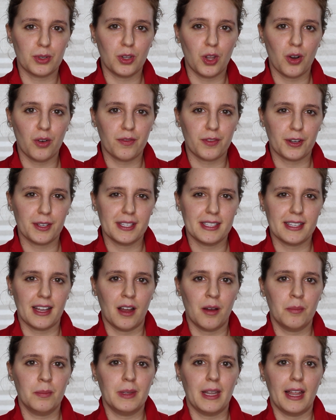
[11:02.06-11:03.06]
low for
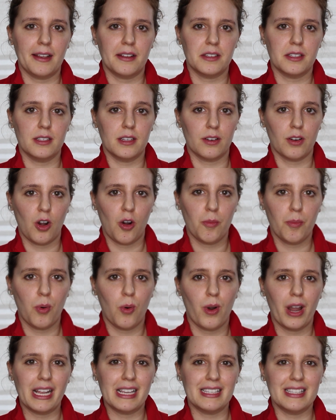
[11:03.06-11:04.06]
some, like
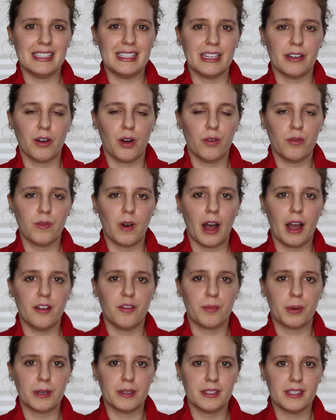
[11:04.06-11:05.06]

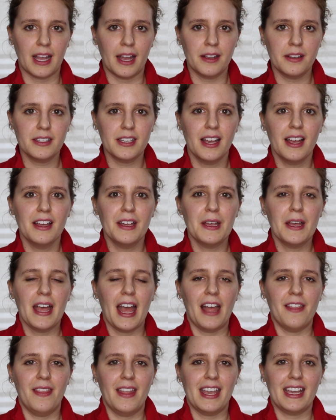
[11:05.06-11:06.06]
0.05%,
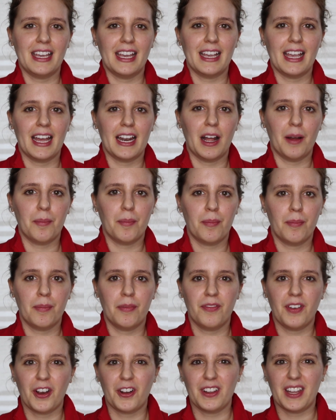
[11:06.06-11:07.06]
and they can get up
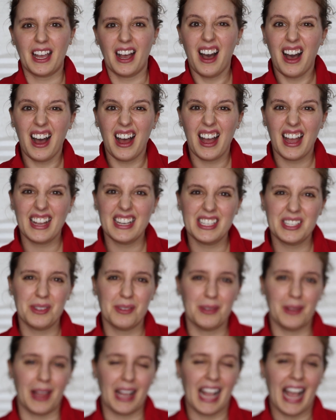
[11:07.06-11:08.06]
fairly high
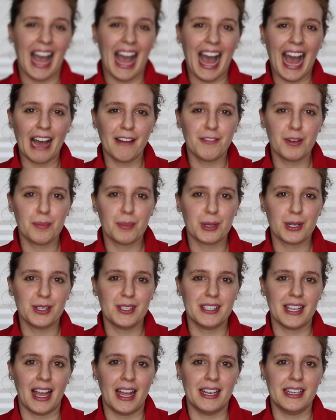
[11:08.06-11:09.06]
to like
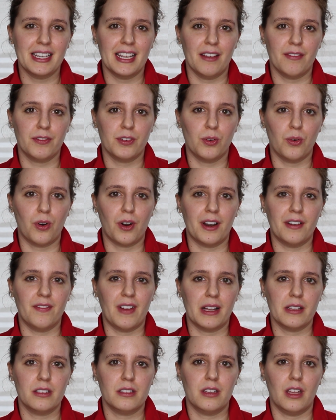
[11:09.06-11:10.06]
0.5% if you're
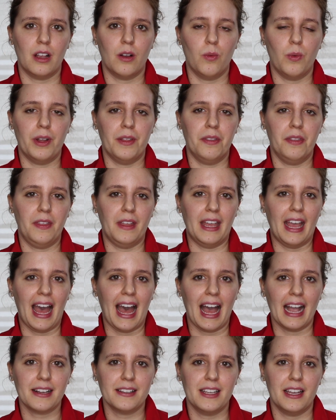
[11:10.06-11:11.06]
investing with the
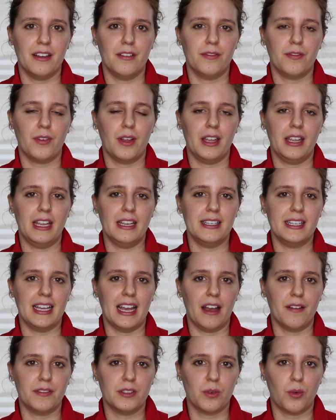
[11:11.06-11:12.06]
active
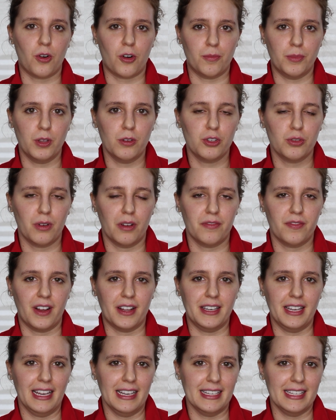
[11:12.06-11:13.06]
ETFs or mutual
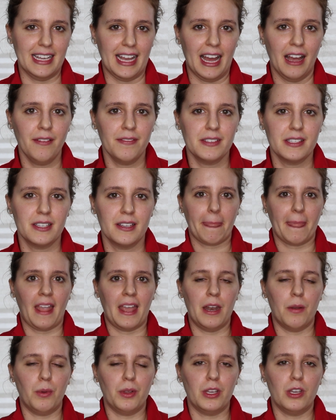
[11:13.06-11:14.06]
fund ETFs.
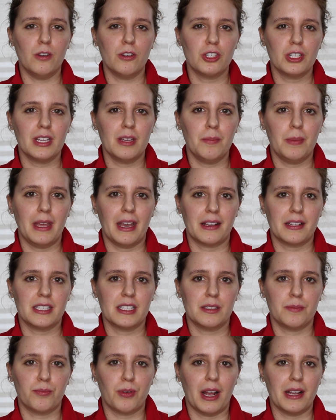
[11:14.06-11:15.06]
And it will usually be
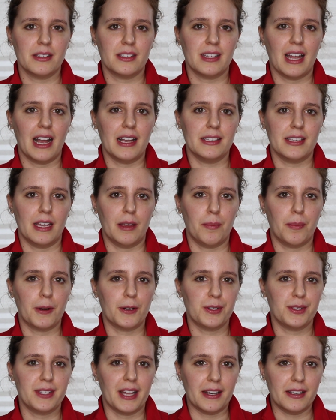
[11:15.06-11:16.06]
expressed as a
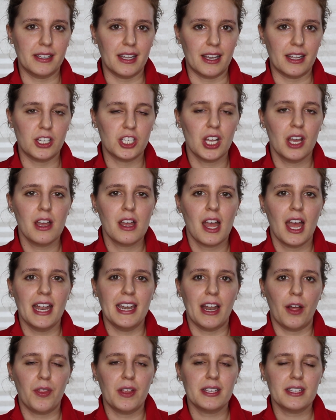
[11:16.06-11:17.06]
percentage.
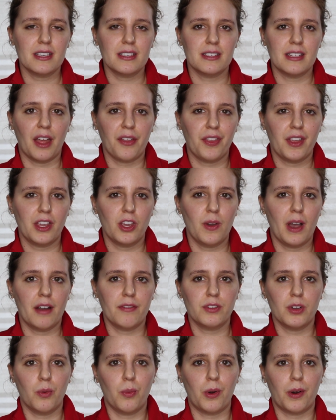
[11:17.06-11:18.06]
Now this is nothing you
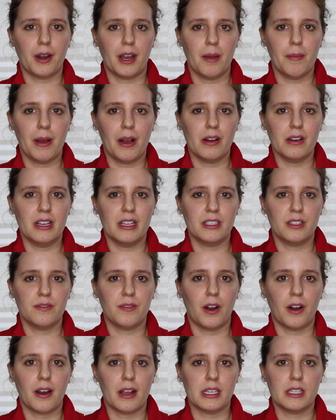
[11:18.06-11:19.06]
have to worry about as
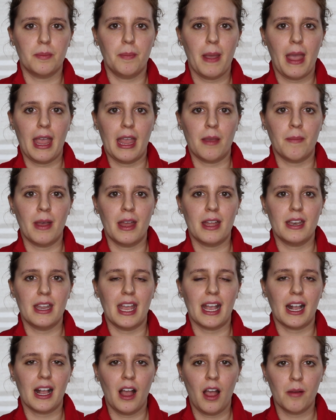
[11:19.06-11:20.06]
far as
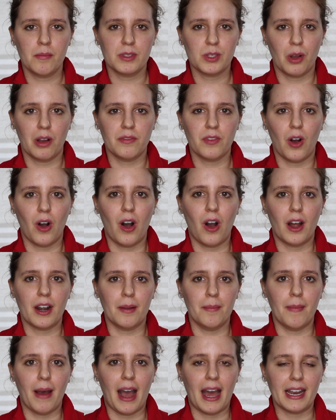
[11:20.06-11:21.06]
payment. It comes off
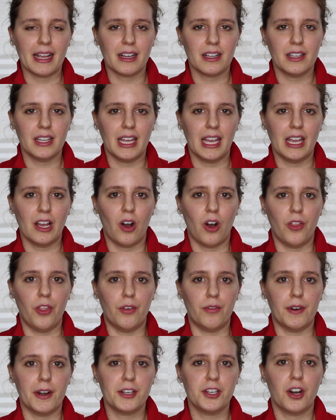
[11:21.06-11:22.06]
automatically on
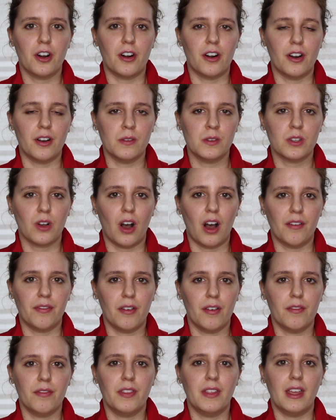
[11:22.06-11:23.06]
the returns
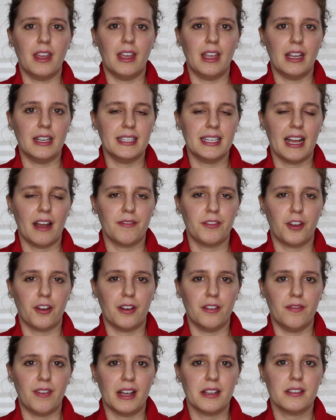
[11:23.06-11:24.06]
off of the ETF
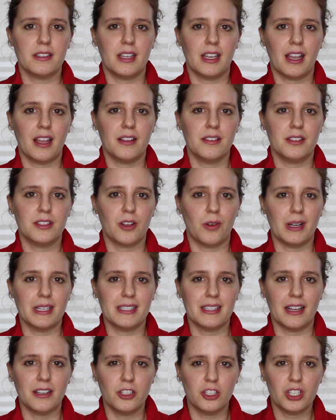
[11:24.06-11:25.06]
you're investing in. So
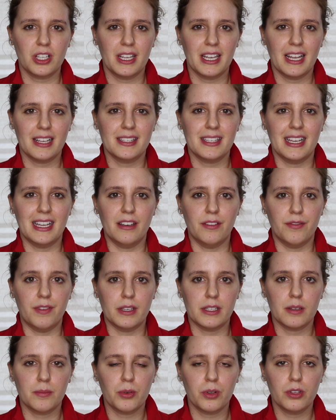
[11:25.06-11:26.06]
essentially it's
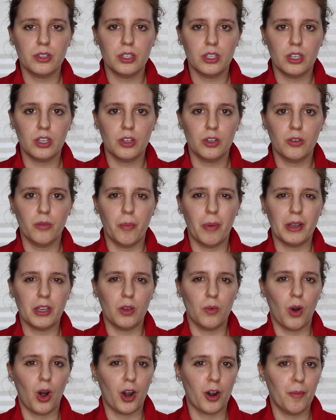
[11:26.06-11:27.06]
invisible to you, but
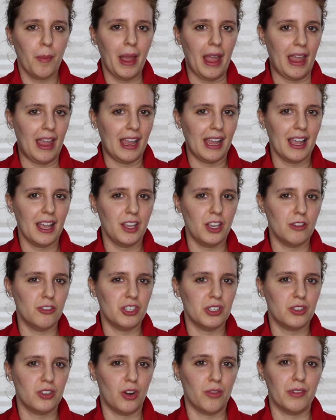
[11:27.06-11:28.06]
you are paying it, you
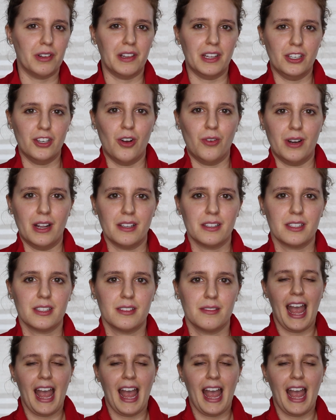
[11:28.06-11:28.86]
just don't really notice.